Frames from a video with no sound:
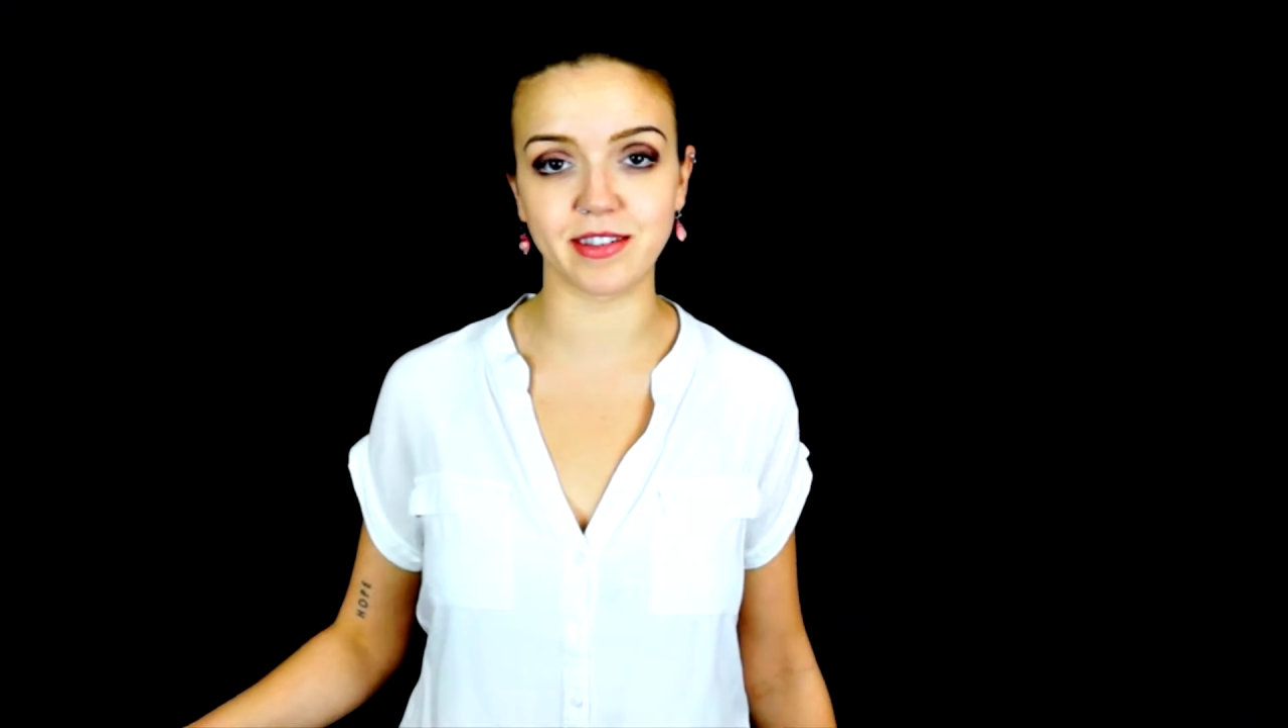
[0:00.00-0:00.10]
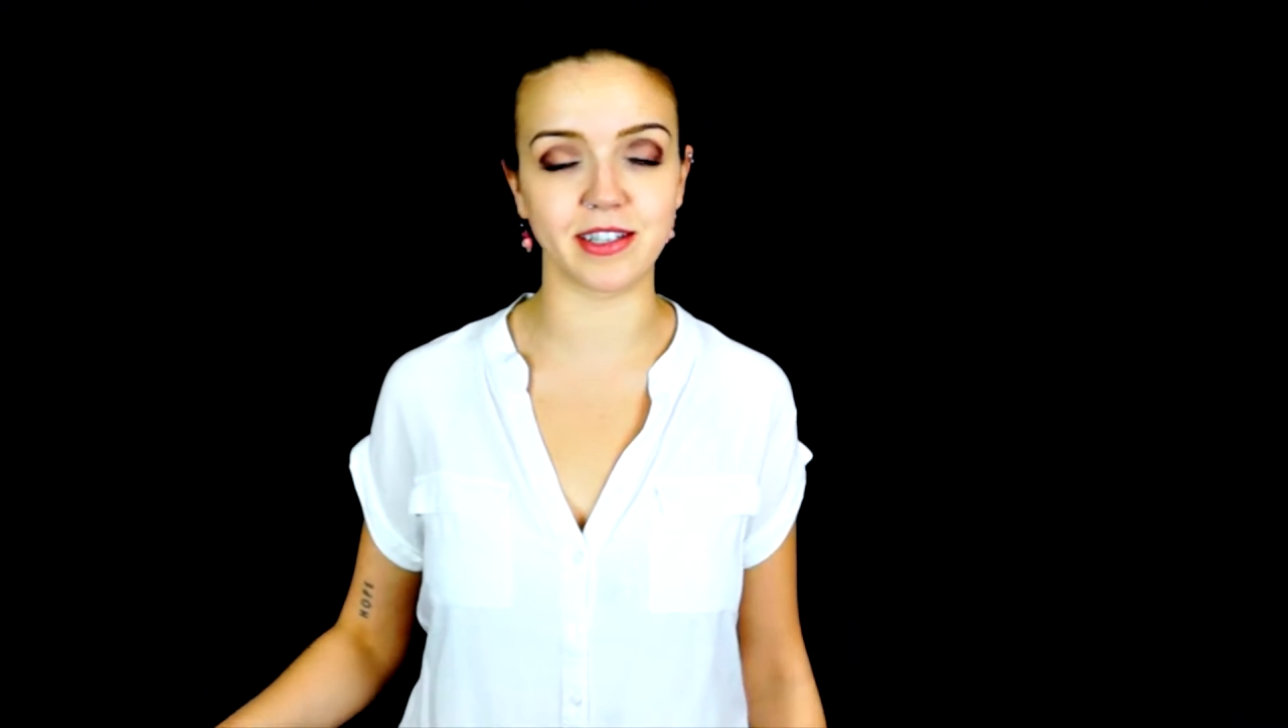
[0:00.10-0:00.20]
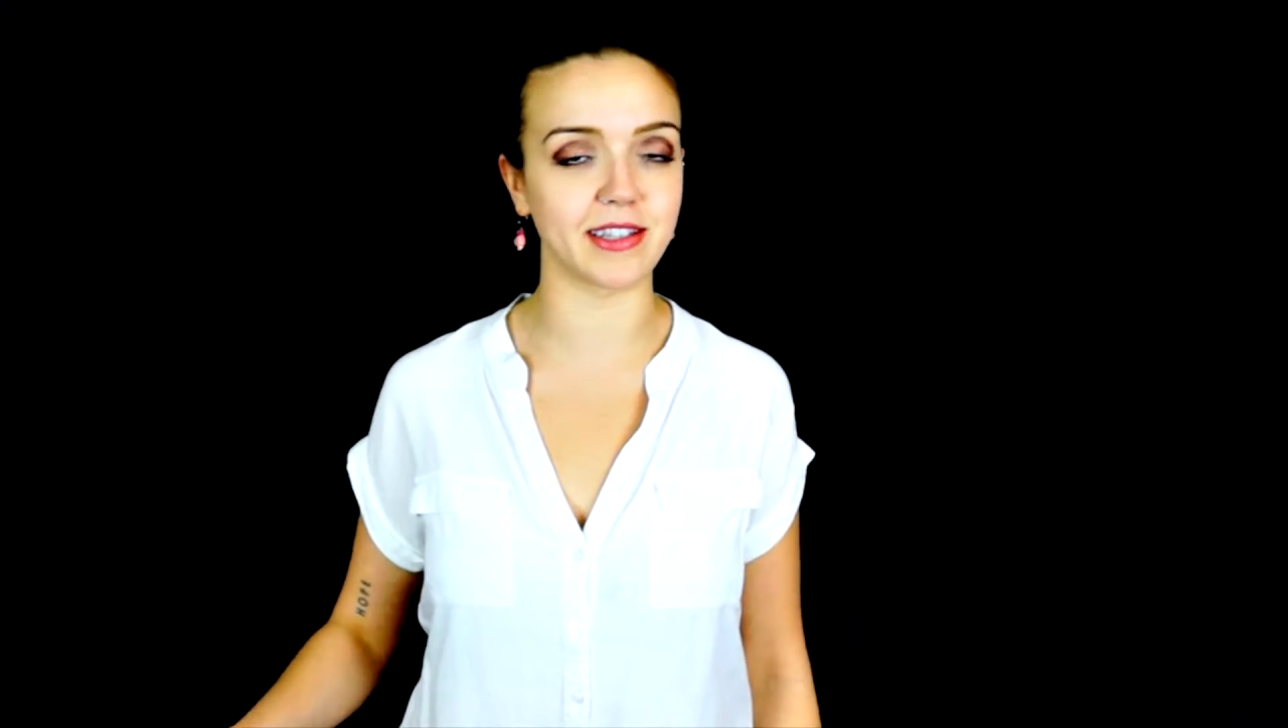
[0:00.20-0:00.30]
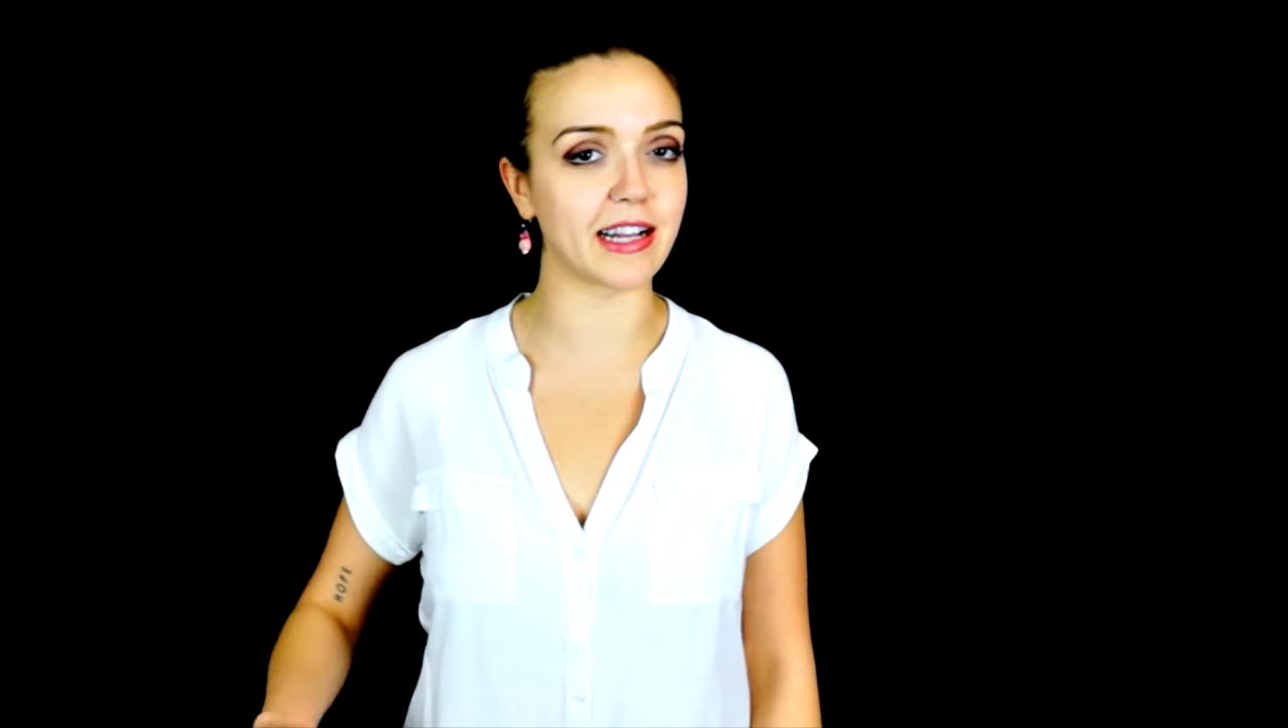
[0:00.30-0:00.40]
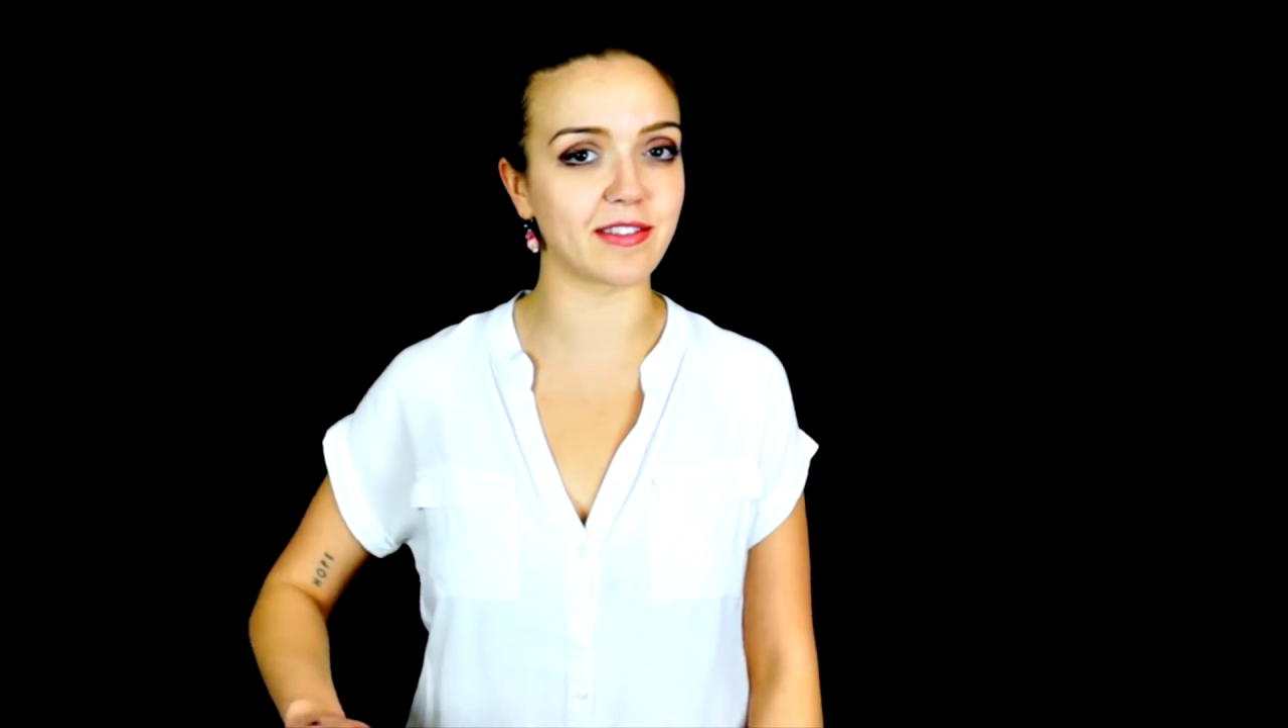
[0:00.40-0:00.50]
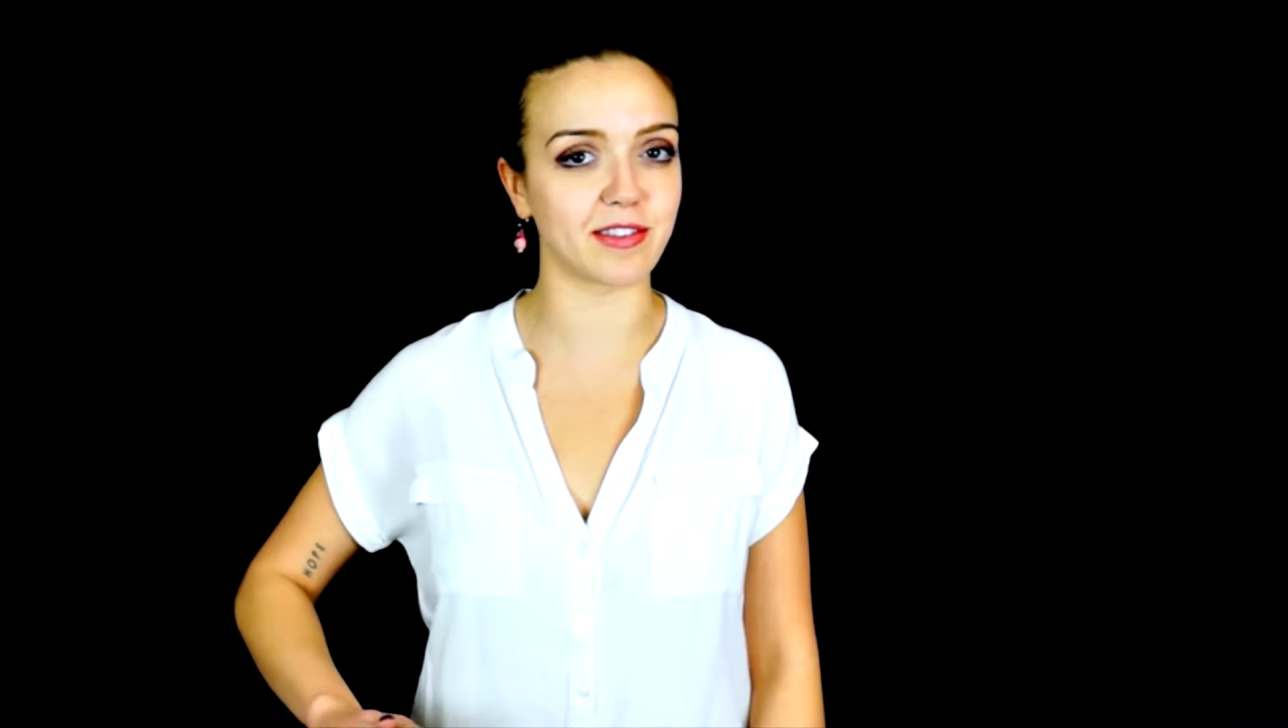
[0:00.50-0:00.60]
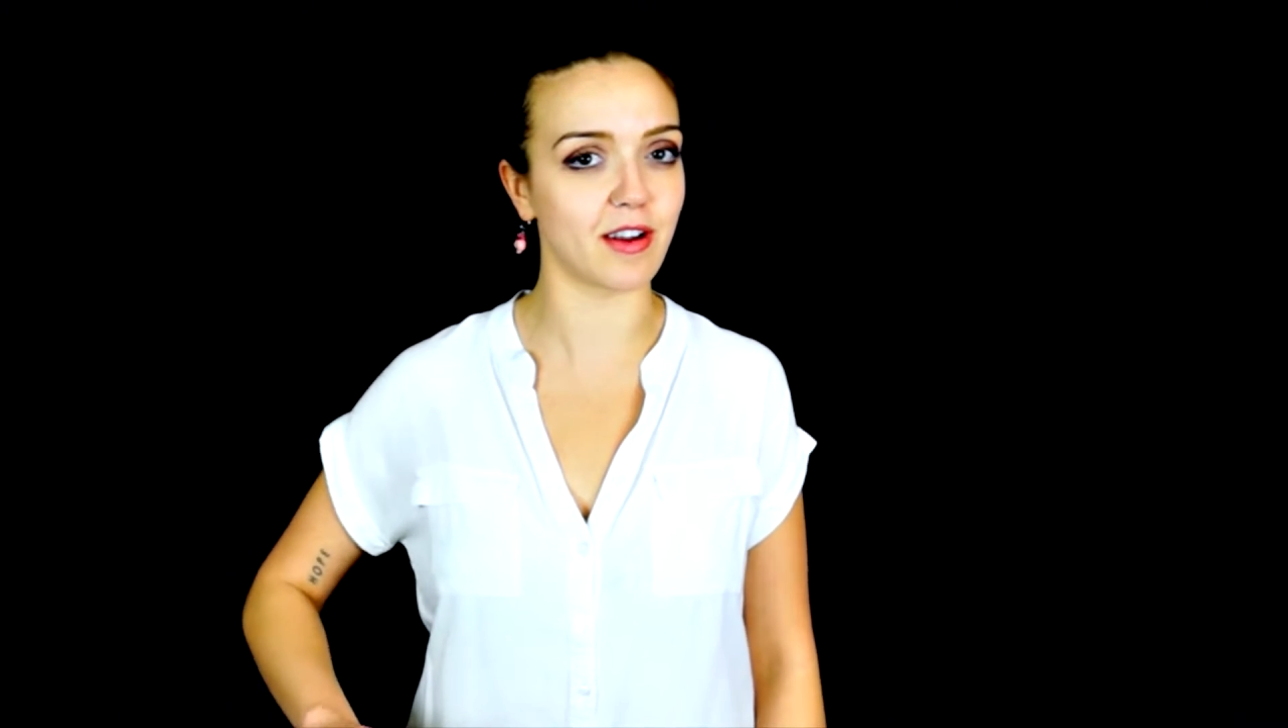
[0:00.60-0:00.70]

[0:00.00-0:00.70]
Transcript: and that's